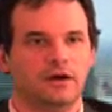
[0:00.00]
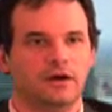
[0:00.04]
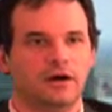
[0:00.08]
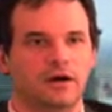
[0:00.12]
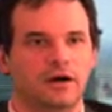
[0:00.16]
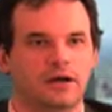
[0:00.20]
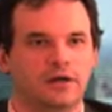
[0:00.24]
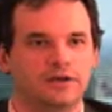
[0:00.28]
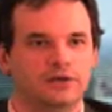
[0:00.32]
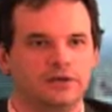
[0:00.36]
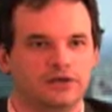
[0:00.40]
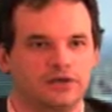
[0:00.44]

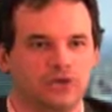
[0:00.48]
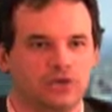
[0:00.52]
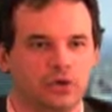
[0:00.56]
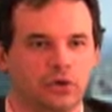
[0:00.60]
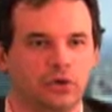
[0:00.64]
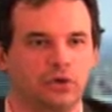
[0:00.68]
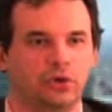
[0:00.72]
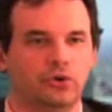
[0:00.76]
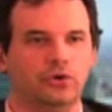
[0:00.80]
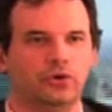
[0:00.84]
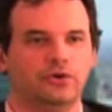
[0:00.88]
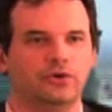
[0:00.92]

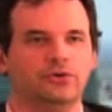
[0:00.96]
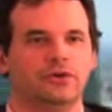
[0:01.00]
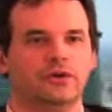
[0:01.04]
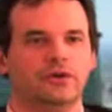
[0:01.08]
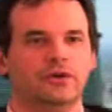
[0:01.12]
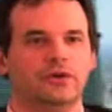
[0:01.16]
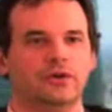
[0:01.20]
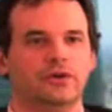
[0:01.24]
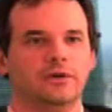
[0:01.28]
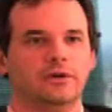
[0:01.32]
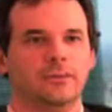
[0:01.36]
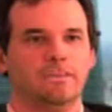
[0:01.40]
untold
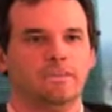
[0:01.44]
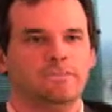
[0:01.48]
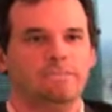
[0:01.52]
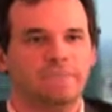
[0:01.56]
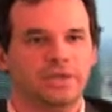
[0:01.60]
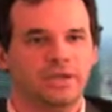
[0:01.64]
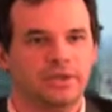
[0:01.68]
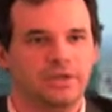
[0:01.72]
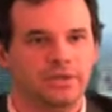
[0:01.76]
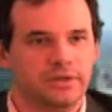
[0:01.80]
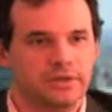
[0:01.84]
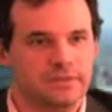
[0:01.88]

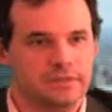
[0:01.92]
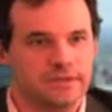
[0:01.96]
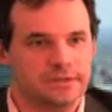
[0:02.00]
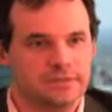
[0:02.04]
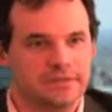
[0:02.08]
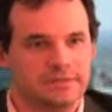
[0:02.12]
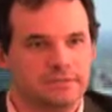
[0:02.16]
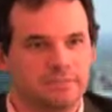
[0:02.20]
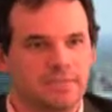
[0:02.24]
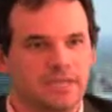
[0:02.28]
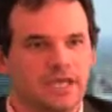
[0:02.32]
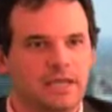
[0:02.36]

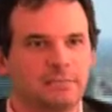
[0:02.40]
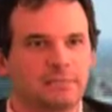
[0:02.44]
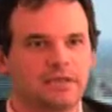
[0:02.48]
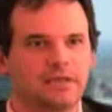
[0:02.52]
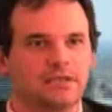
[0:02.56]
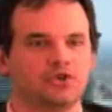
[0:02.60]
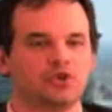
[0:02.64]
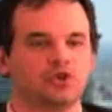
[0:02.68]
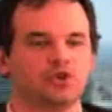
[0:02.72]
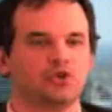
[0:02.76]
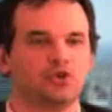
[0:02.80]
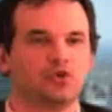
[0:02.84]
billions,
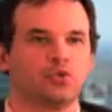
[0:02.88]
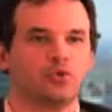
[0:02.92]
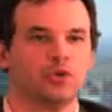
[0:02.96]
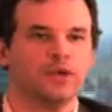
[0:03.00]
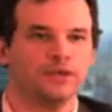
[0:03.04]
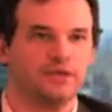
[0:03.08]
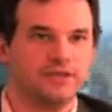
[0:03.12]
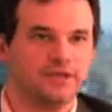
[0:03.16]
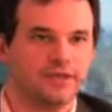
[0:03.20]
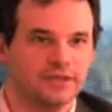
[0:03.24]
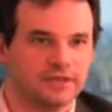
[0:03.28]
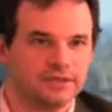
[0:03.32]
maybe
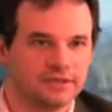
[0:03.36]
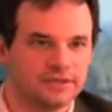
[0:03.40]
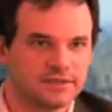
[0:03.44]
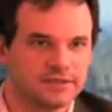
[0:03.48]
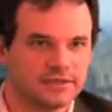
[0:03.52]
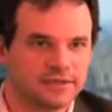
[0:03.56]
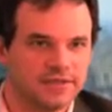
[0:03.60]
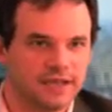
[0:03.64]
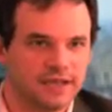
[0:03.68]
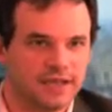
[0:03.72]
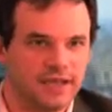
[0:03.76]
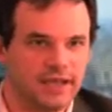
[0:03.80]

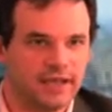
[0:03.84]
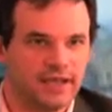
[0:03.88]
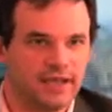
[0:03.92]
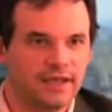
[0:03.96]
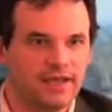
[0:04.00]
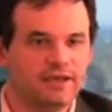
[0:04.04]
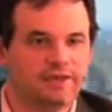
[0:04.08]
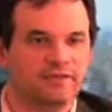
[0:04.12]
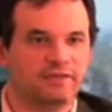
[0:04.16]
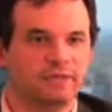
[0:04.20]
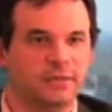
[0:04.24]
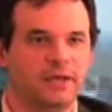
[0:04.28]
trillions
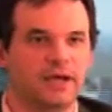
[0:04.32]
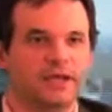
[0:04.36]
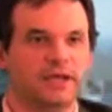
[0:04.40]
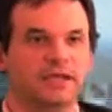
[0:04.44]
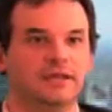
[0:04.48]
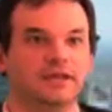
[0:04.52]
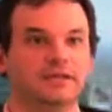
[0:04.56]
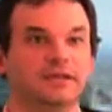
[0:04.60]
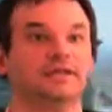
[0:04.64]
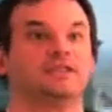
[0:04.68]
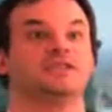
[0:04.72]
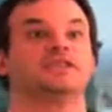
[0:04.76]
today of
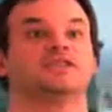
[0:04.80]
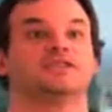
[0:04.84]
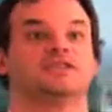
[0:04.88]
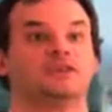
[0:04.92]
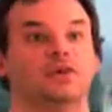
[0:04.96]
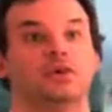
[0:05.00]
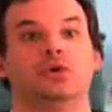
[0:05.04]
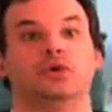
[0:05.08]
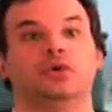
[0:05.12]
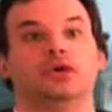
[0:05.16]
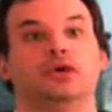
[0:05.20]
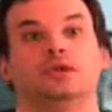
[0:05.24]
money. They just
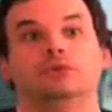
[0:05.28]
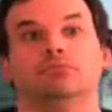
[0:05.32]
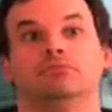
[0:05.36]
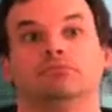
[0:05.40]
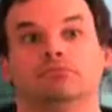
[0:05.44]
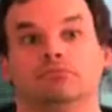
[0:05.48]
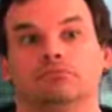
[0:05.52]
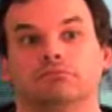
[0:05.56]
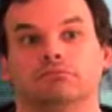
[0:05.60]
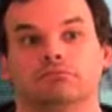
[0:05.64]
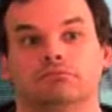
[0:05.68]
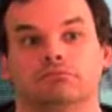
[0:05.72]
sold it.
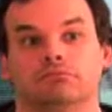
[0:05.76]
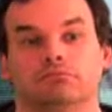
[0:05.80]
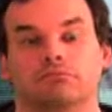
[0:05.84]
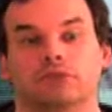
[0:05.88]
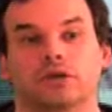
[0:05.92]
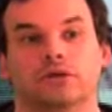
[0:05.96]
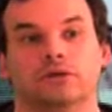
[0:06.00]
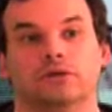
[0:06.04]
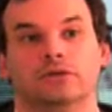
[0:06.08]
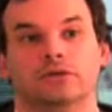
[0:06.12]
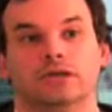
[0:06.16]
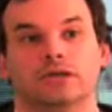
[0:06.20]

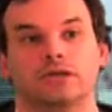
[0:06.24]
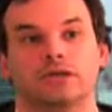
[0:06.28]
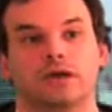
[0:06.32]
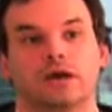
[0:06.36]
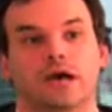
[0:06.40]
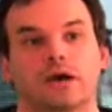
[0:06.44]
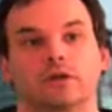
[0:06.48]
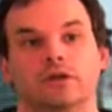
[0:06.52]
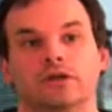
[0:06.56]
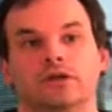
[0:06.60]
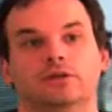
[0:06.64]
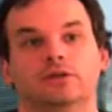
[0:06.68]
We don't need
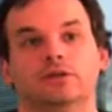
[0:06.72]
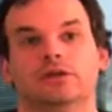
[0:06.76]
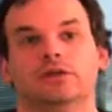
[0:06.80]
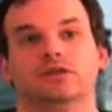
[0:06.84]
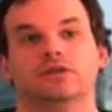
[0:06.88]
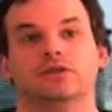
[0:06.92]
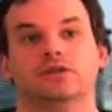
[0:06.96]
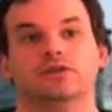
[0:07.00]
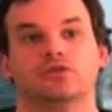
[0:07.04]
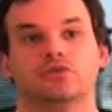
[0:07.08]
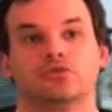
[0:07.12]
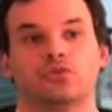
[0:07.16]
that. We don't need
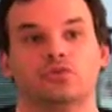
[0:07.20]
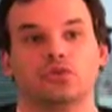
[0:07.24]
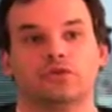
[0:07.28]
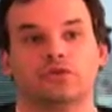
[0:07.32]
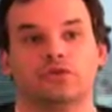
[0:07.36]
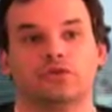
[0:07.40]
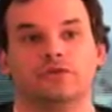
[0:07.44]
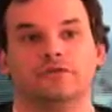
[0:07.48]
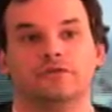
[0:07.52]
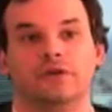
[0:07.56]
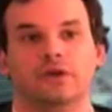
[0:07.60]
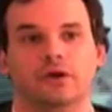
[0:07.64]

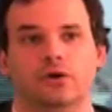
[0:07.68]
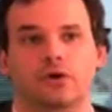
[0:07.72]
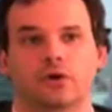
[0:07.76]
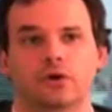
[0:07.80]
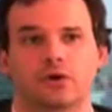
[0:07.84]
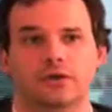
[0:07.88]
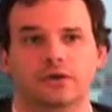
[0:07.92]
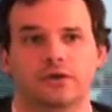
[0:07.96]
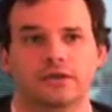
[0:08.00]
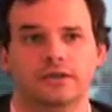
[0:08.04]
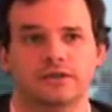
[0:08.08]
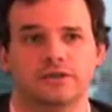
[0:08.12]
control of the
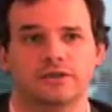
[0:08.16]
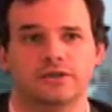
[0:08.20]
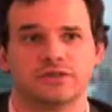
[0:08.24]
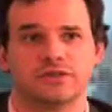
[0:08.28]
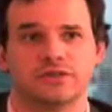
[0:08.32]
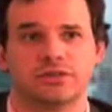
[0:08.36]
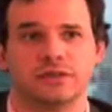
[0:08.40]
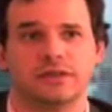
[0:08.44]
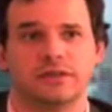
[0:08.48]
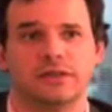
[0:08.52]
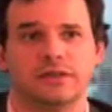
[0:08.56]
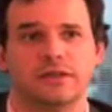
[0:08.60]
oil
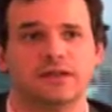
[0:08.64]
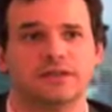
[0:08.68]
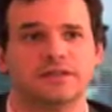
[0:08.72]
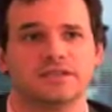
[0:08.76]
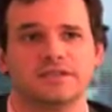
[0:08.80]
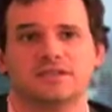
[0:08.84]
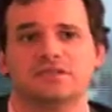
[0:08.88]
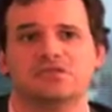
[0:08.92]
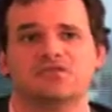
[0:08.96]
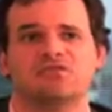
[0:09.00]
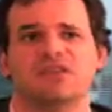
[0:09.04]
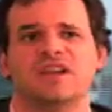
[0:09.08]
industry.
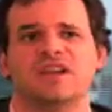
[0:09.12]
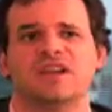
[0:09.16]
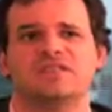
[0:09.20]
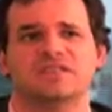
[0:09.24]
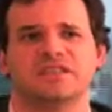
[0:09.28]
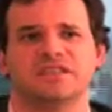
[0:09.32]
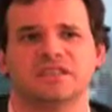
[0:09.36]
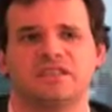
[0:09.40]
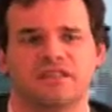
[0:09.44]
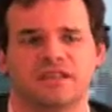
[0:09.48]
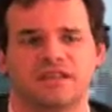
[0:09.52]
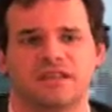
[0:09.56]
That's
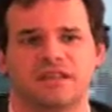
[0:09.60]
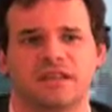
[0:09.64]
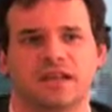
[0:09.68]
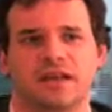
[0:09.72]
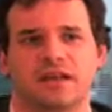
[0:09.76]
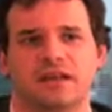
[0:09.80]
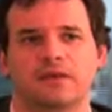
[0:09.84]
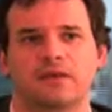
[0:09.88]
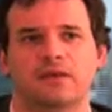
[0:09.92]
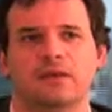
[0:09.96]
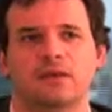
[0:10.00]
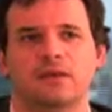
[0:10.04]
crazy that
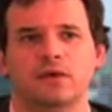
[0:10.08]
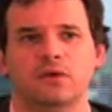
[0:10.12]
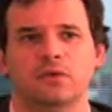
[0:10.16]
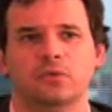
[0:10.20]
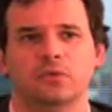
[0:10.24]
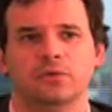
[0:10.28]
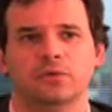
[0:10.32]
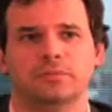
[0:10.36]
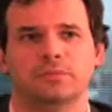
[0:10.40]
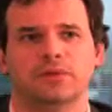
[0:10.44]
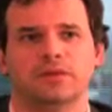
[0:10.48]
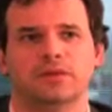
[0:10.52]
that
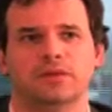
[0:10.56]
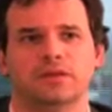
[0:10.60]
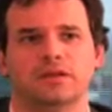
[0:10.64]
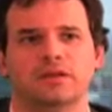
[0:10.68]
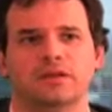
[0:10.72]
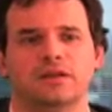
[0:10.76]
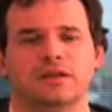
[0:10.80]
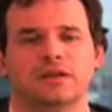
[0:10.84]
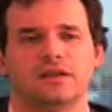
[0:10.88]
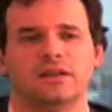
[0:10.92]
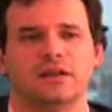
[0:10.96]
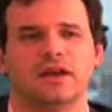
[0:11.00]
would
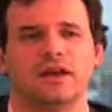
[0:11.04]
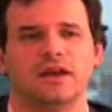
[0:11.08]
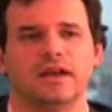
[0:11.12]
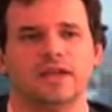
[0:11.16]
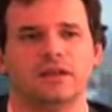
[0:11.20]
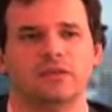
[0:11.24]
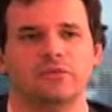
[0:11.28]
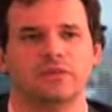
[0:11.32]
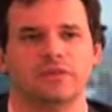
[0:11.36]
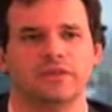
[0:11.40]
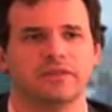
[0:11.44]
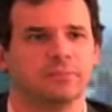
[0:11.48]
be
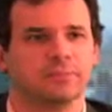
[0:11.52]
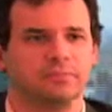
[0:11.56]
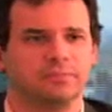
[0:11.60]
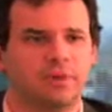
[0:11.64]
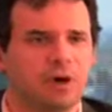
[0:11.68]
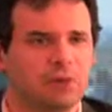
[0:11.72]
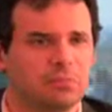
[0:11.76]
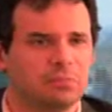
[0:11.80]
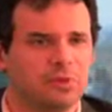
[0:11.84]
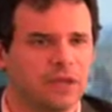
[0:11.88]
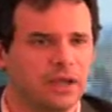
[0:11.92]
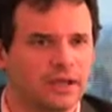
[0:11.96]
aligned with the
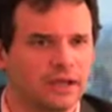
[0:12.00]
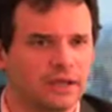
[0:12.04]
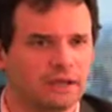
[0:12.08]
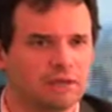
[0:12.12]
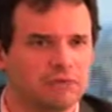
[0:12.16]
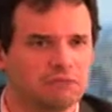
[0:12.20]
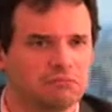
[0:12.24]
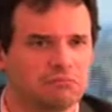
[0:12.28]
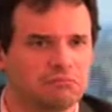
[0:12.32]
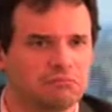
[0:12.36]
public.